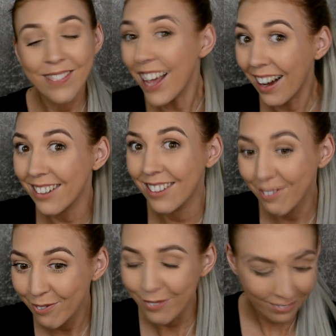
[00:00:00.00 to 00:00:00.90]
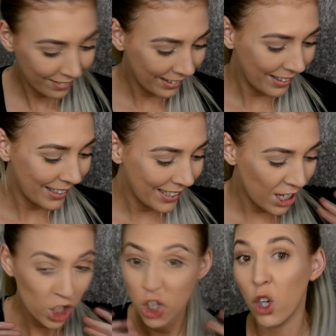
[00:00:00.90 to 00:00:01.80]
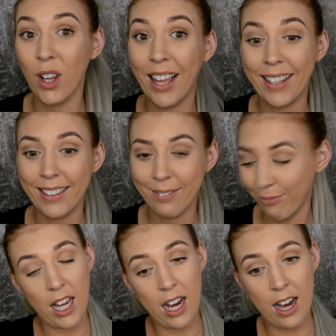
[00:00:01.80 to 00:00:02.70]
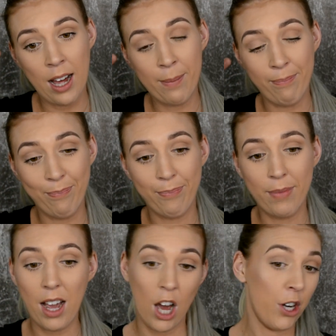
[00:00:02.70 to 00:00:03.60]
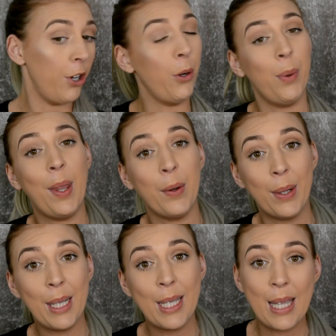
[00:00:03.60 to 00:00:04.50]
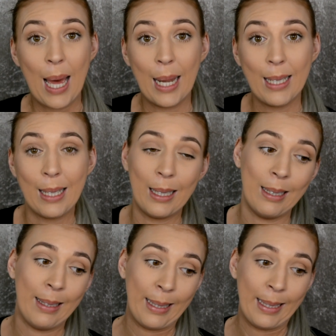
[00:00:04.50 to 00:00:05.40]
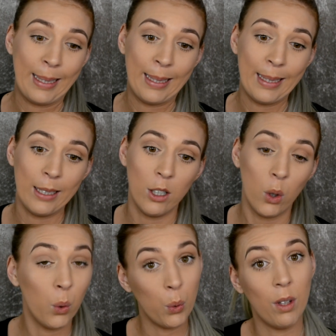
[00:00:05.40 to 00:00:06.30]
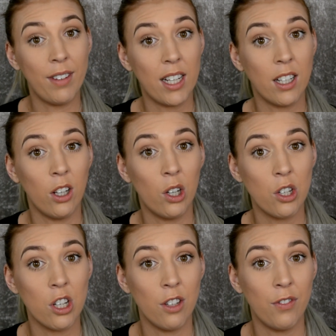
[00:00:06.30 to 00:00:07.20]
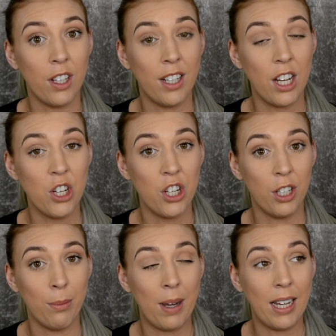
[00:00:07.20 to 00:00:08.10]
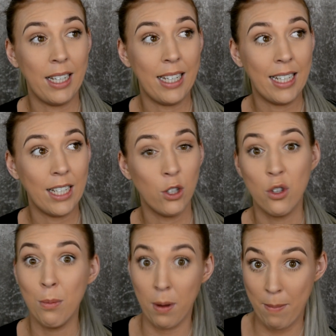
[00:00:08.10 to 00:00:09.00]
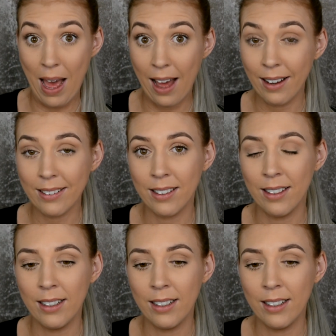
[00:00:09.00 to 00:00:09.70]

Yuck. Don't like it. I don't know whether it's that all of that concoction of foundation made it super matte,